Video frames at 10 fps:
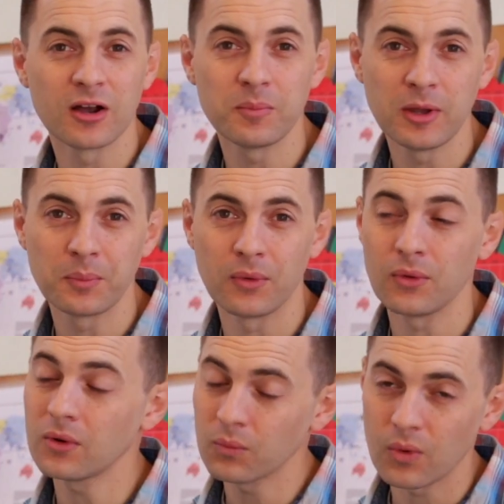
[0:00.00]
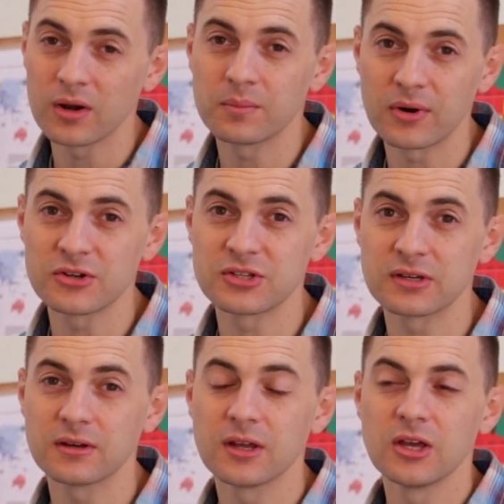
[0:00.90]
young people or one
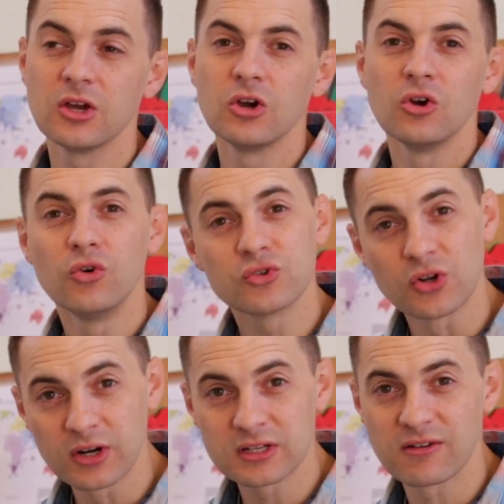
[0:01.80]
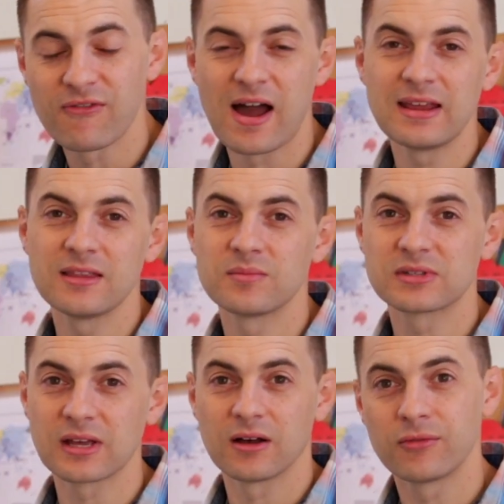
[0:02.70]
person who's learning to find
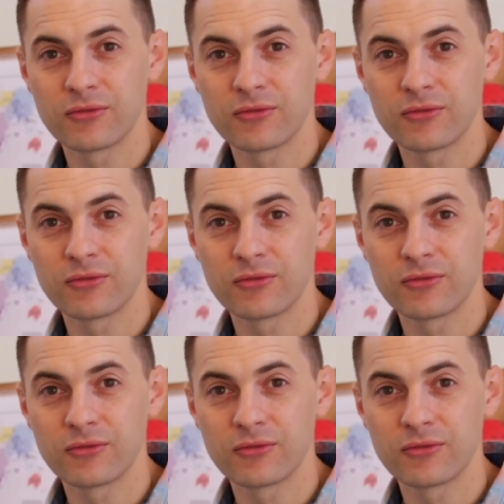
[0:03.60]
themselves